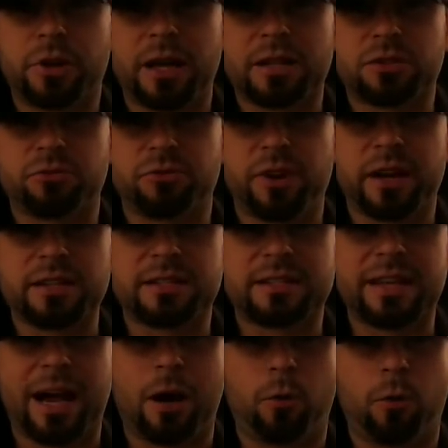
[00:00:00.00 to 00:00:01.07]
got to
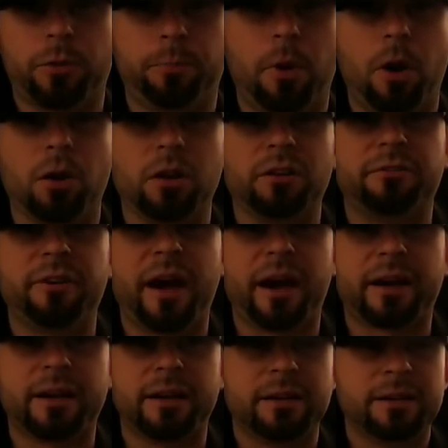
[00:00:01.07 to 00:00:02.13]
reconcile with Paul
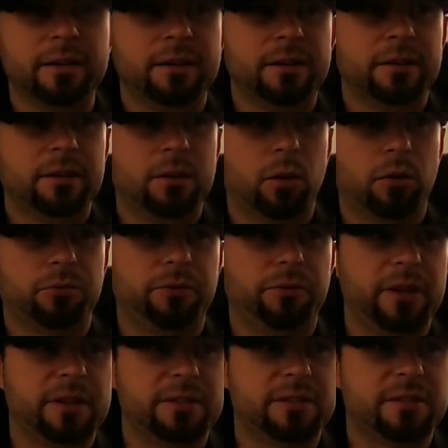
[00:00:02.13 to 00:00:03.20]
Levesque or
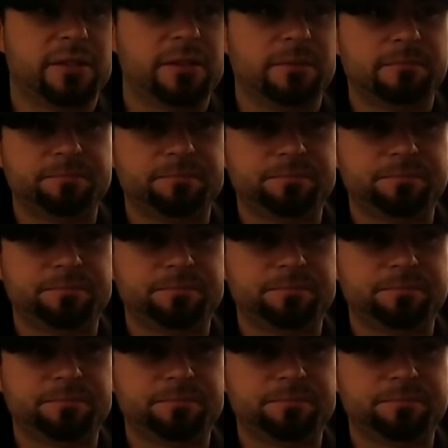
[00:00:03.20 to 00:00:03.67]
Vince.